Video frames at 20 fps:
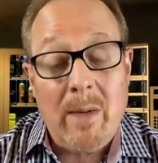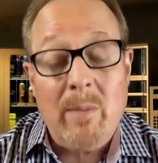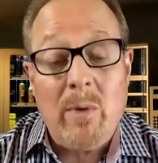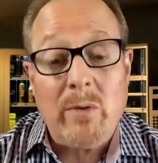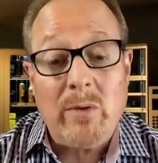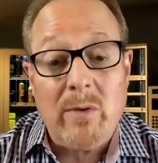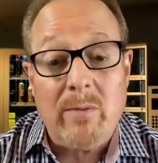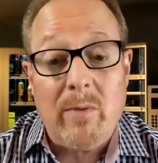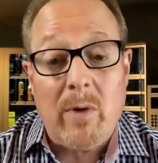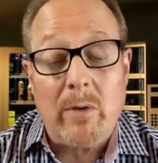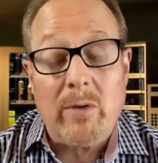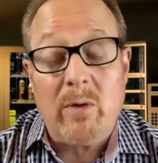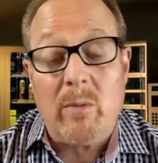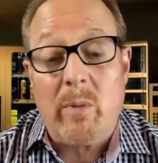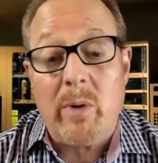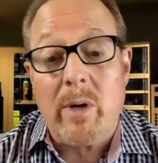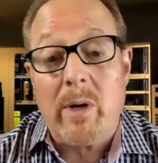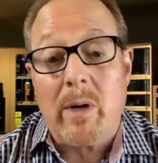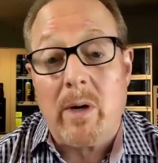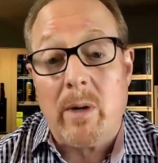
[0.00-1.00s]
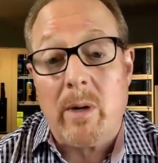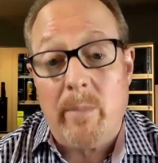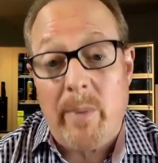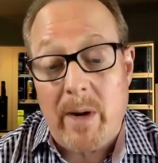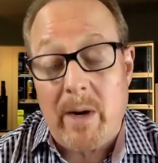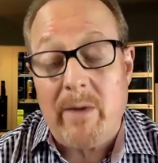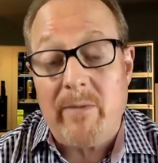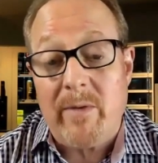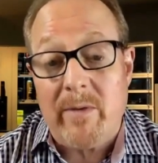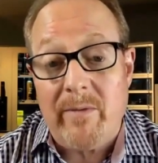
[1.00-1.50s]
and most of all to bring a
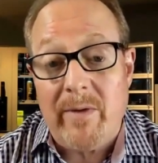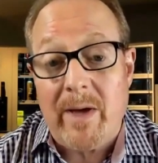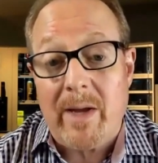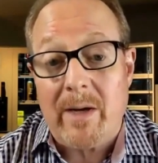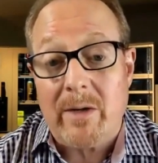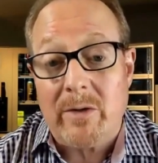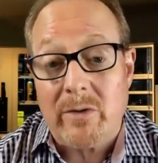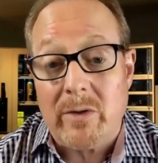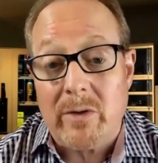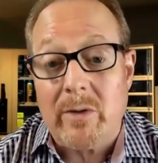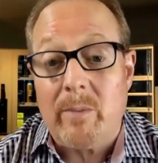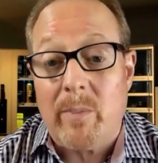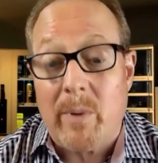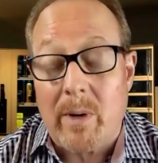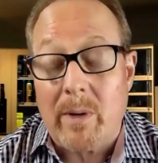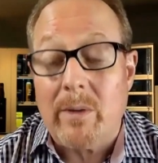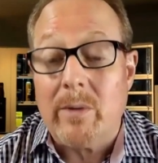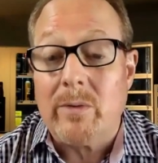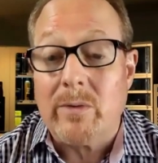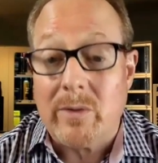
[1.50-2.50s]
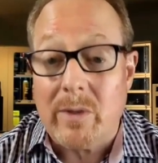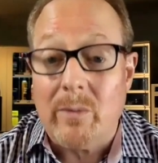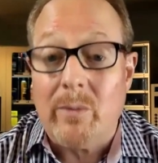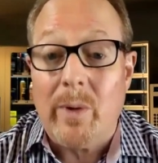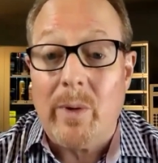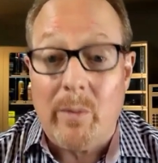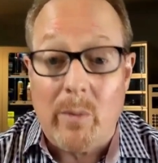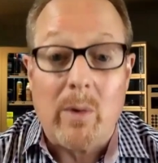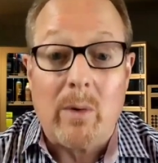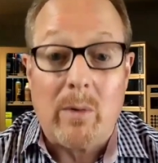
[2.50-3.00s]
competitive advantage to the partners that
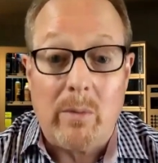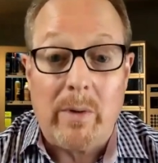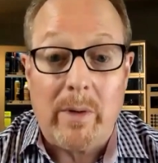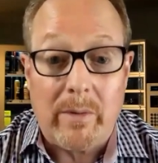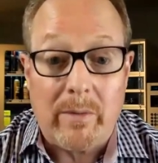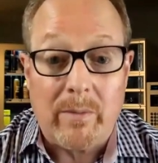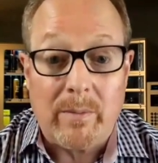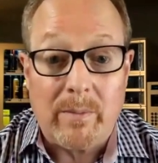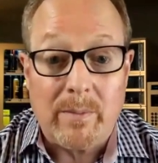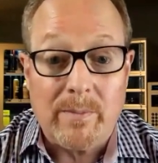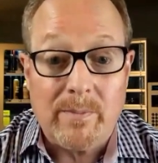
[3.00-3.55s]
we work with.